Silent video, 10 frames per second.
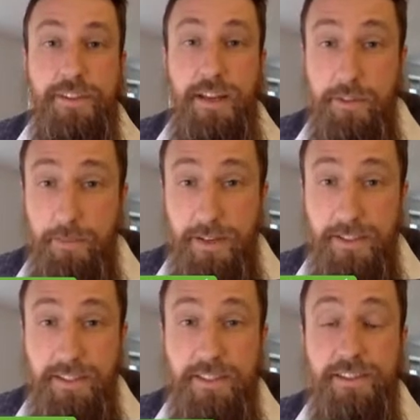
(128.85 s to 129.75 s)
not
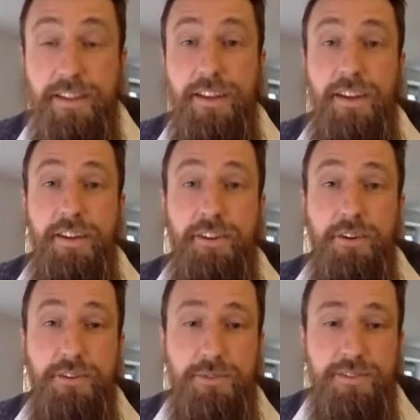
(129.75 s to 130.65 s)
everybody here
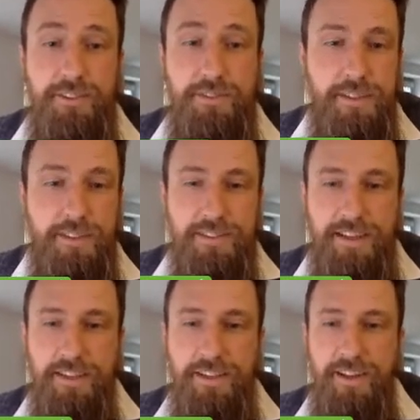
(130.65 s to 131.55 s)
knows who Sungrow is,
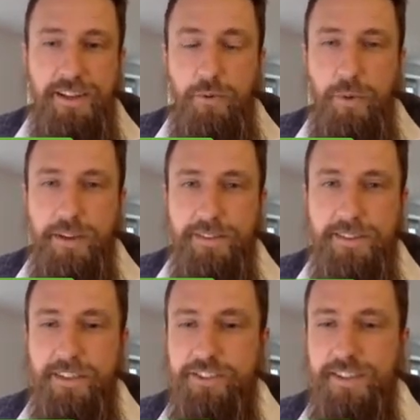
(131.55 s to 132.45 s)
and we
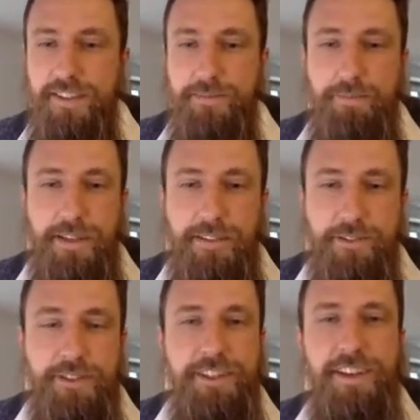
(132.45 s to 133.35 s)
have such a nice
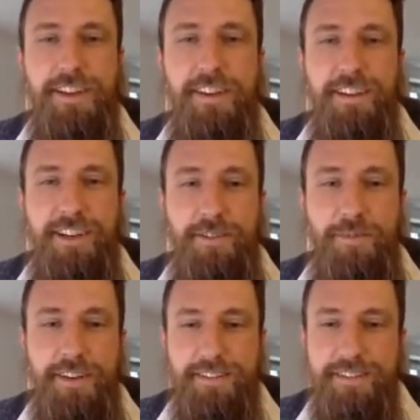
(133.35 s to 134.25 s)
backstory
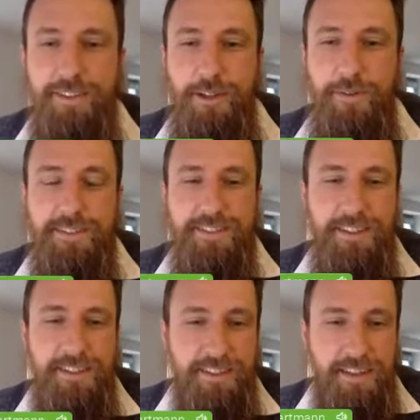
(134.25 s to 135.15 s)
that is always
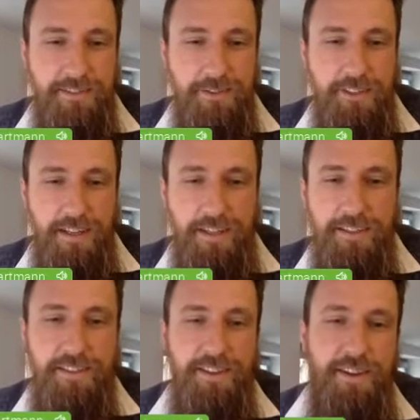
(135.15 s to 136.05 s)
nice to
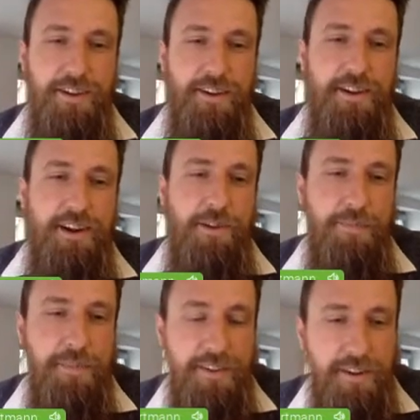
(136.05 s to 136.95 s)
tell.
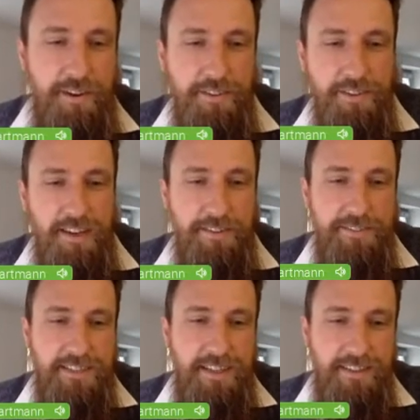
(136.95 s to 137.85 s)
On the
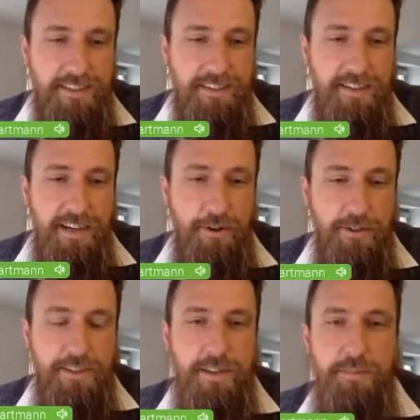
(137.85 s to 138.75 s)
left side, the guy
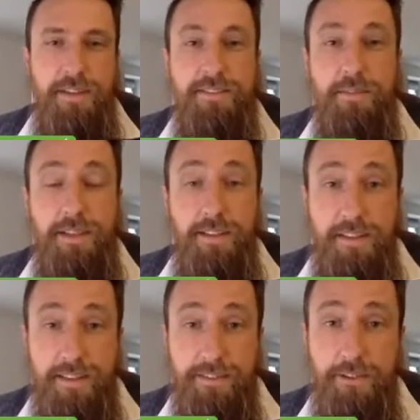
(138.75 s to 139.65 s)
holding the PCB,
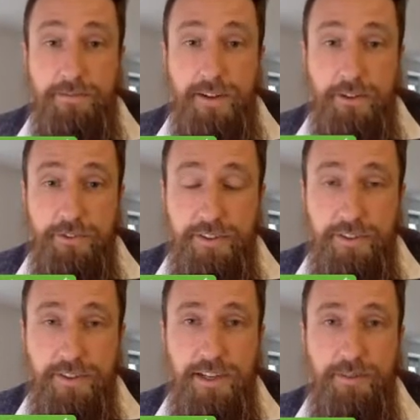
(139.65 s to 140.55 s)
that's our
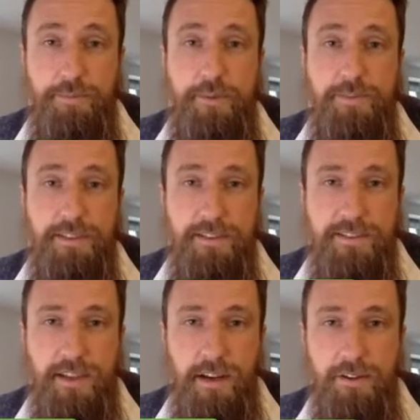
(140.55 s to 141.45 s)
founder, Professor
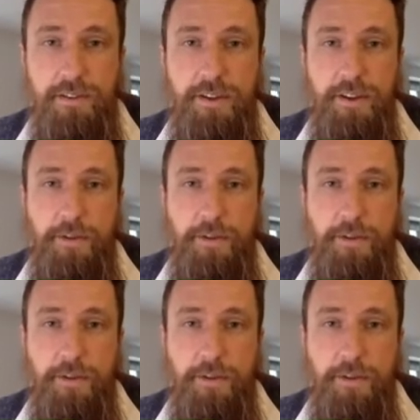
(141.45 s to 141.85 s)
Zhao.